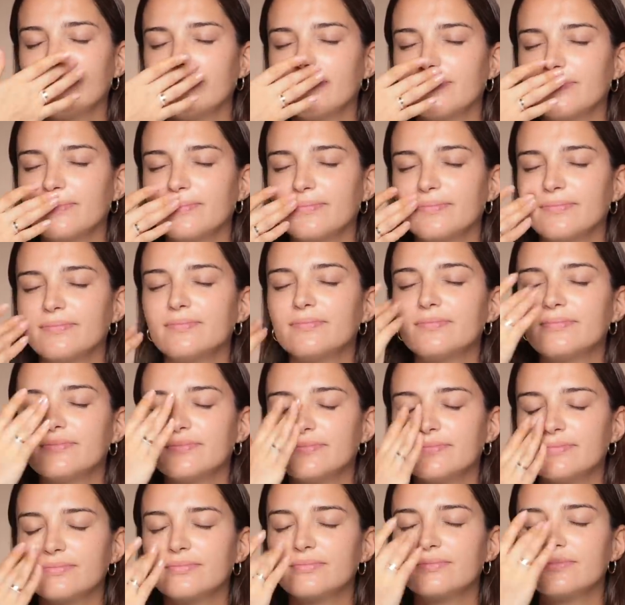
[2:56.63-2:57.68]
I love how it
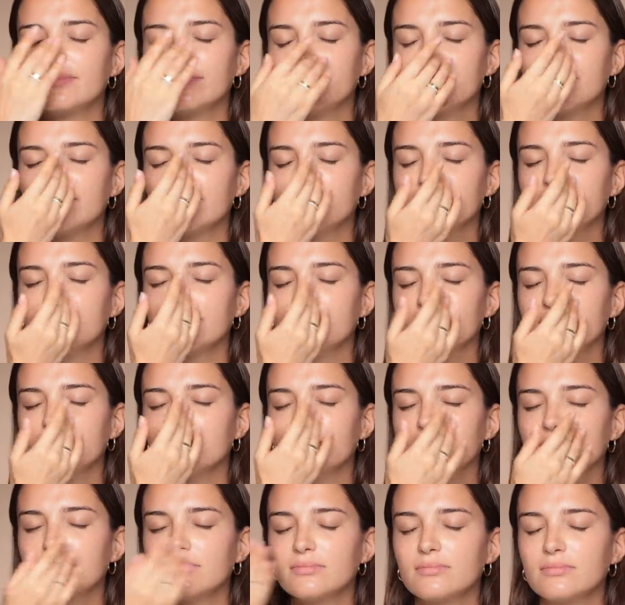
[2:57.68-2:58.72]
performs under
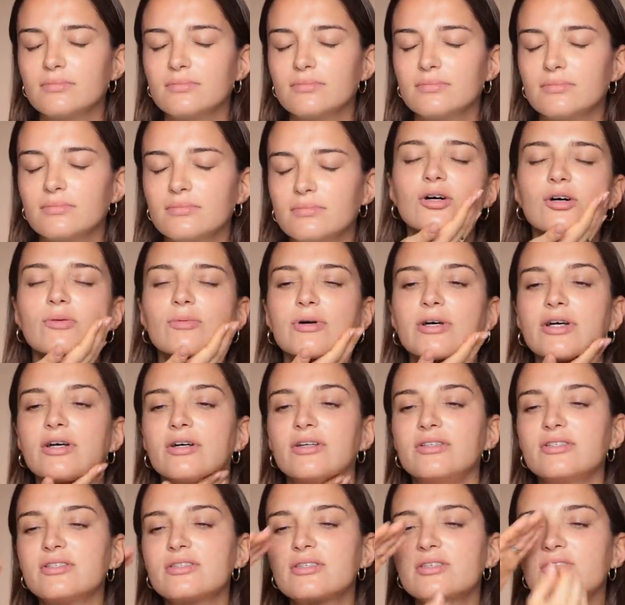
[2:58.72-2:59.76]
makeup. Mm. My
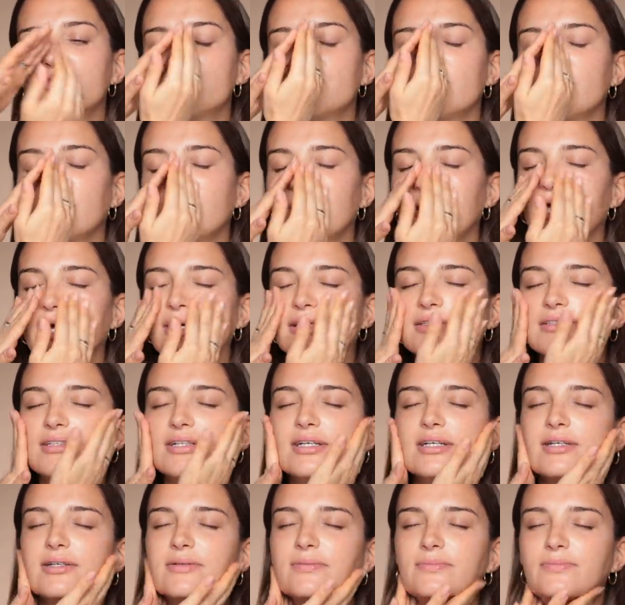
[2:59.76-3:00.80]
god, this is so
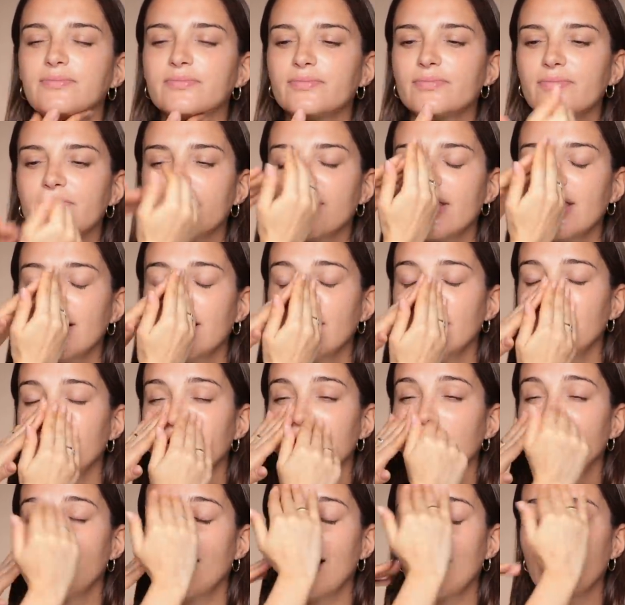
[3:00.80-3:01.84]
relaxing.
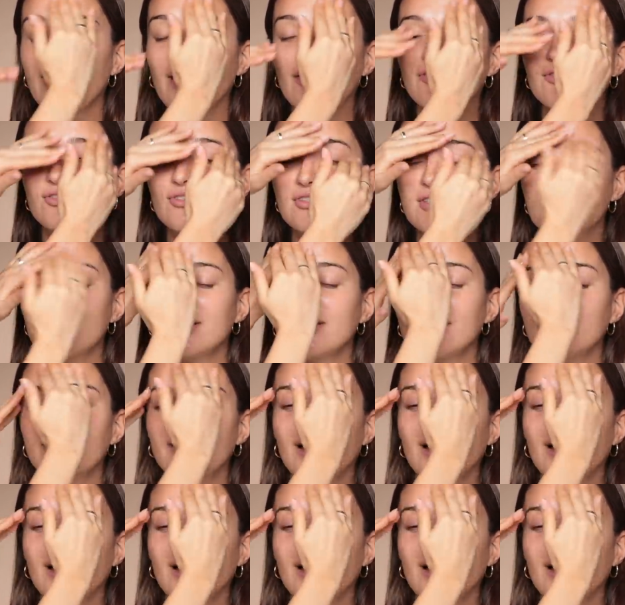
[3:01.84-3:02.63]
I have to say that